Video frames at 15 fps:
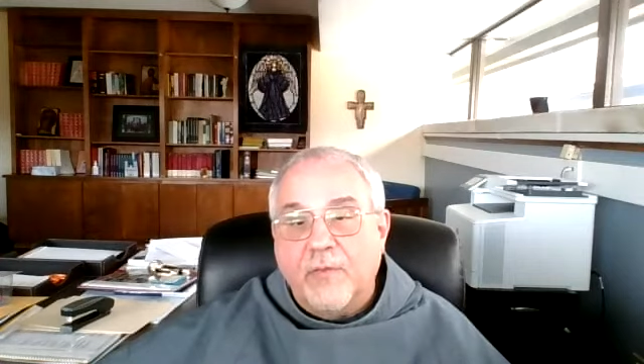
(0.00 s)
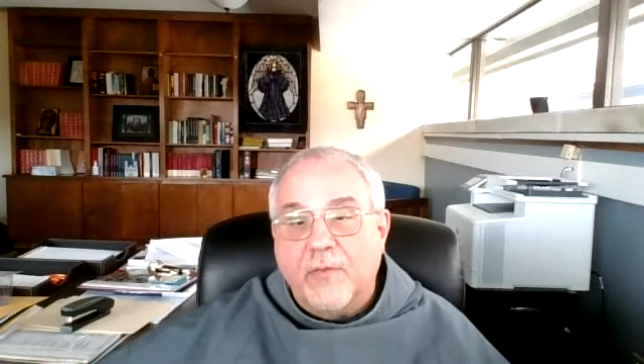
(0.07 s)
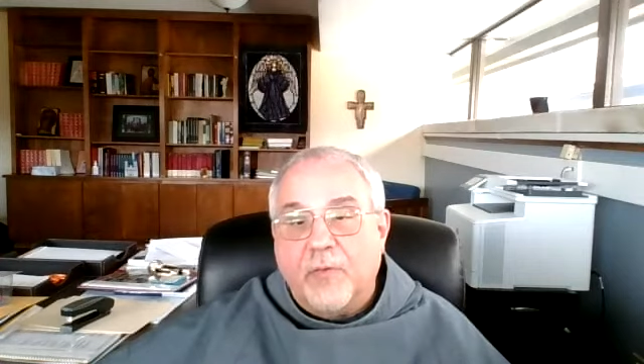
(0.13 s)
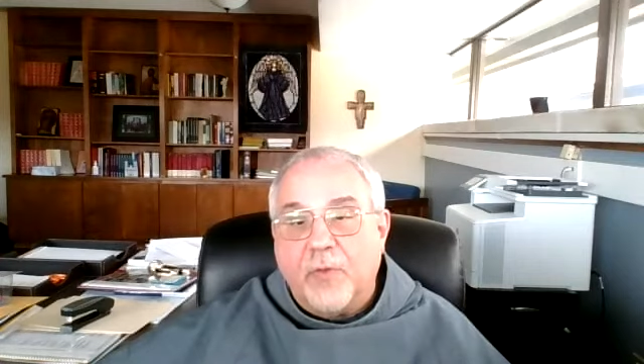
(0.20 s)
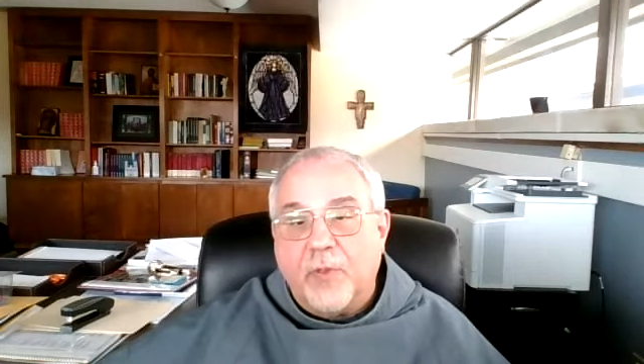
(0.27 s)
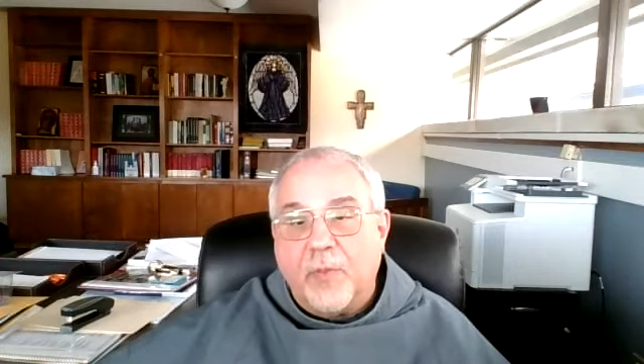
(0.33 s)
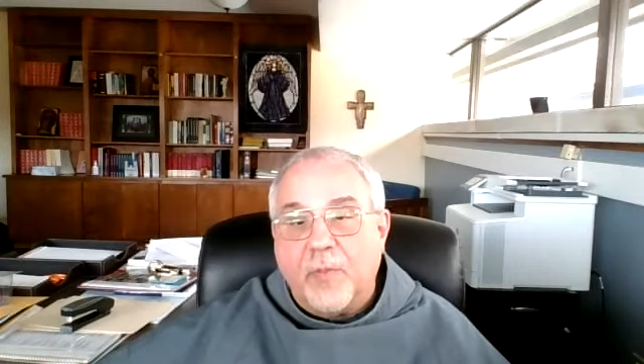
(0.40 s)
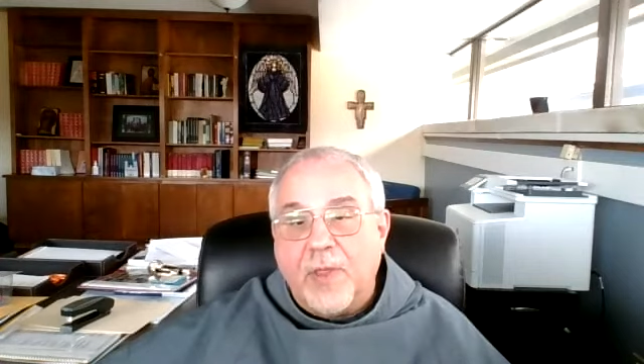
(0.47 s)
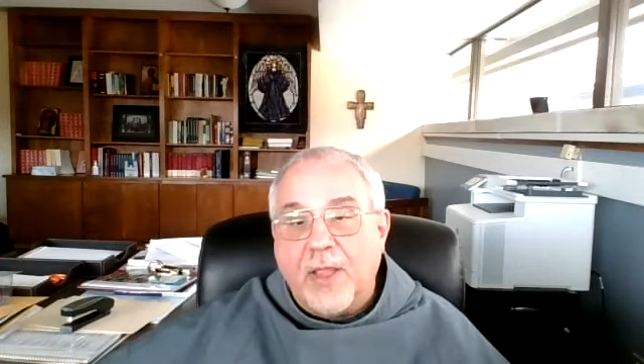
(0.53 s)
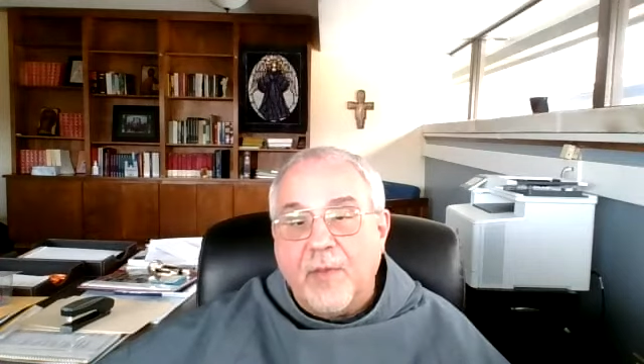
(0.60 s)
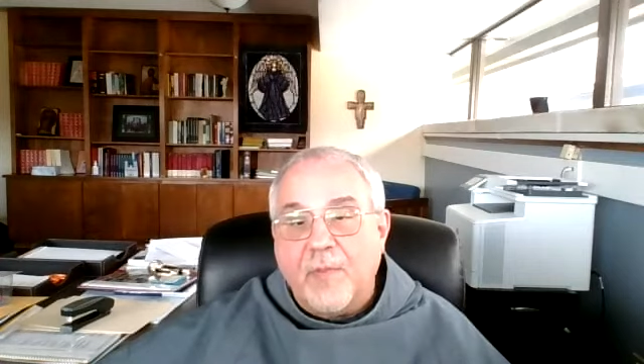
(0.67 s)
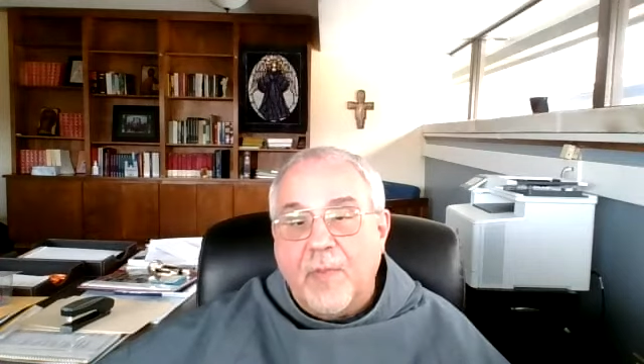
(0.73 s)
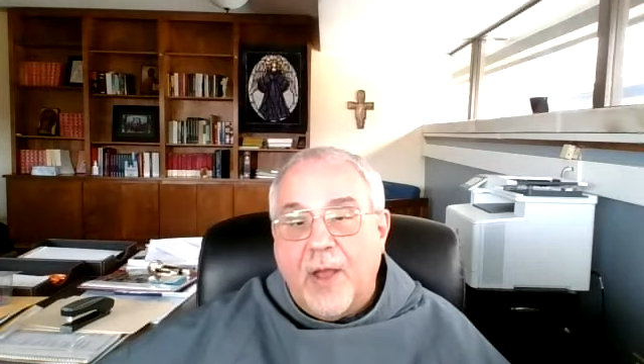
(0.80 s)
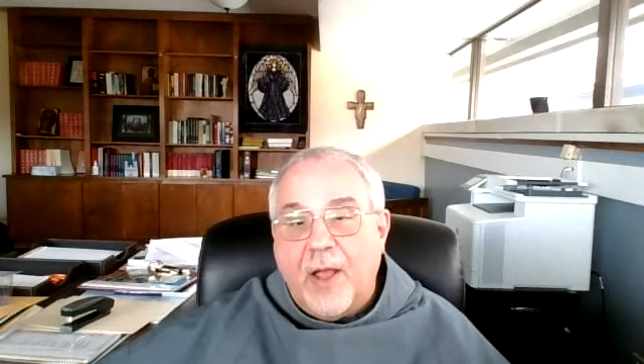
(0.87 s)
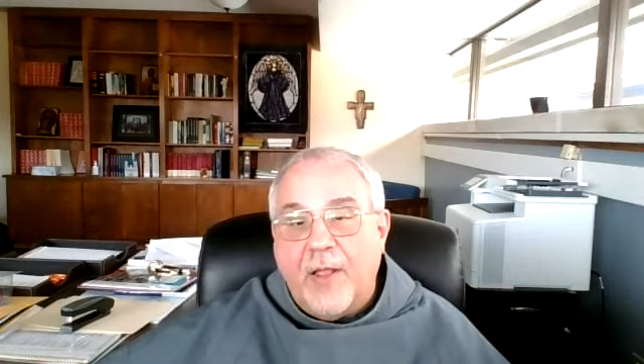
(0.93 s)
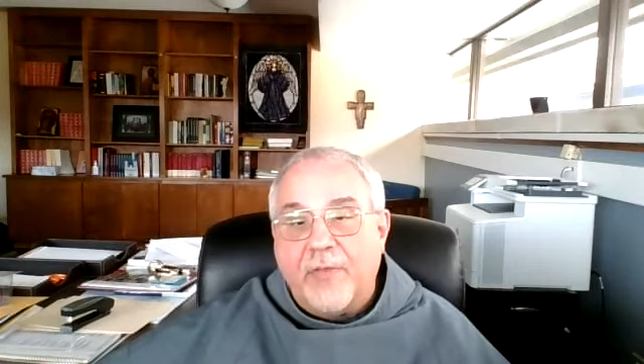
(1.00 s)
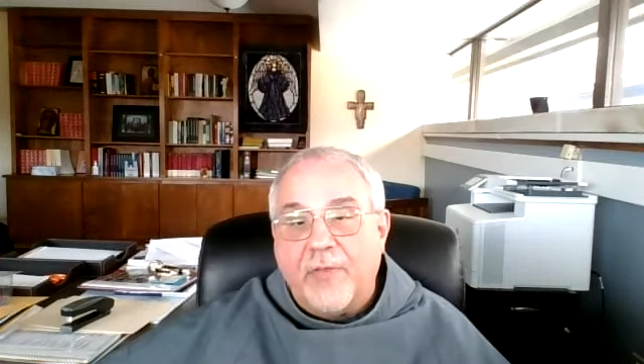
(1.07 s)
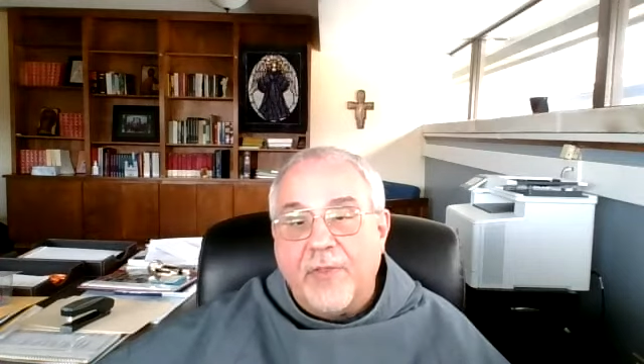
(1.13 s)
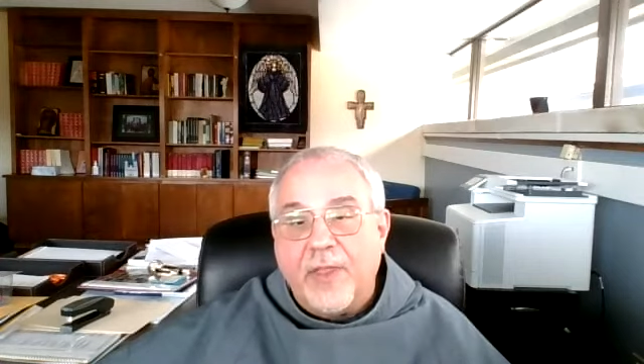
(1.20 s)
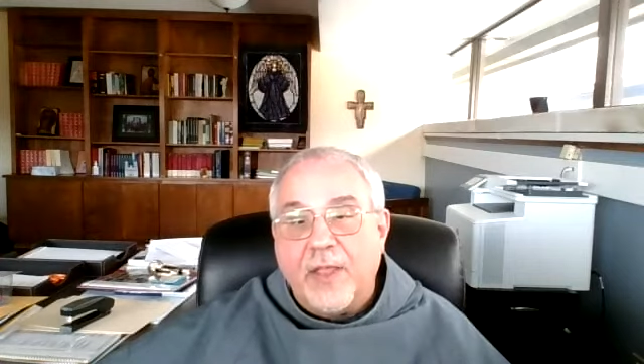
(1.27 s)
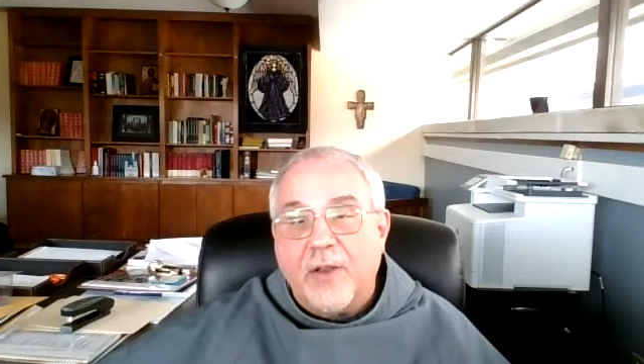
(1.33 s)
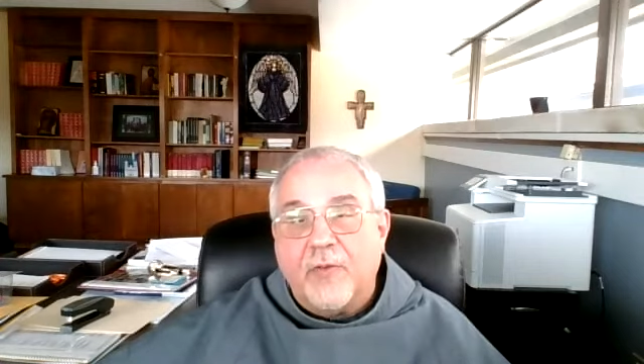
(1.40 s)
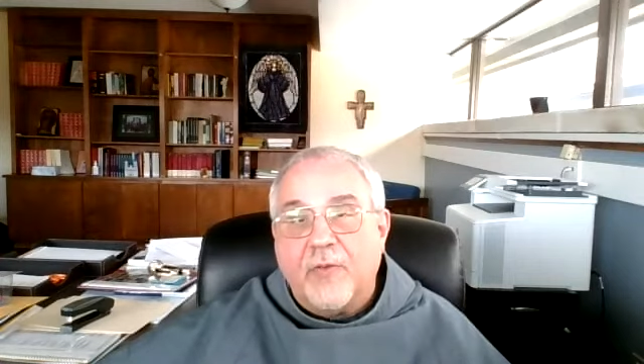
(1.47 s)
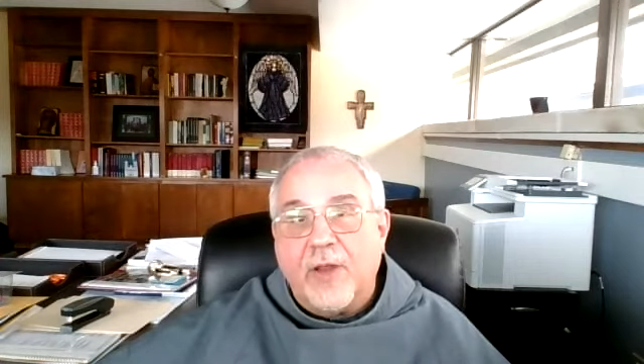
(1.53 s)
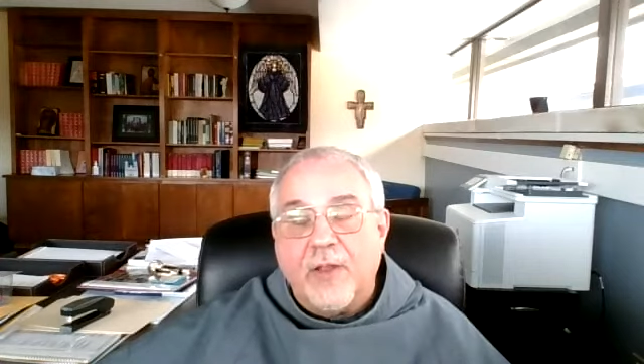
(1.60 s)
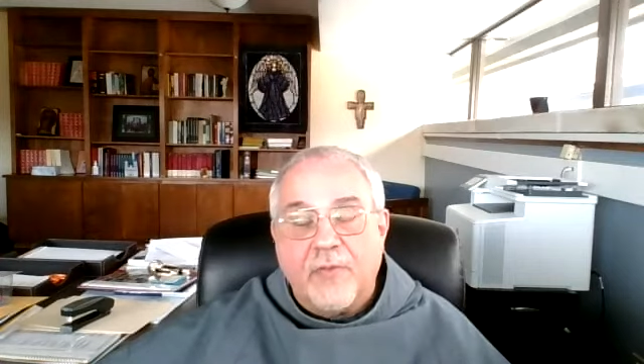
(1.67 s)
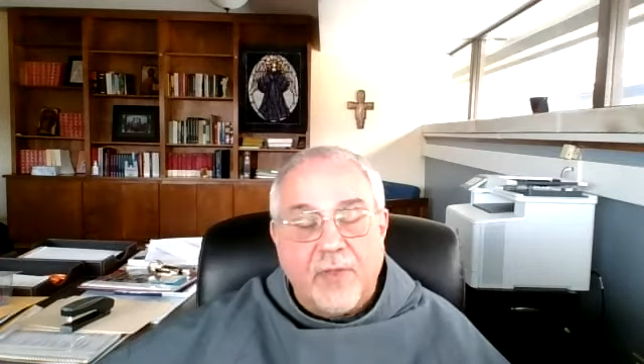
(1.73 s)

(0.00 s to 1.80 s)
for the Piedmont Deanery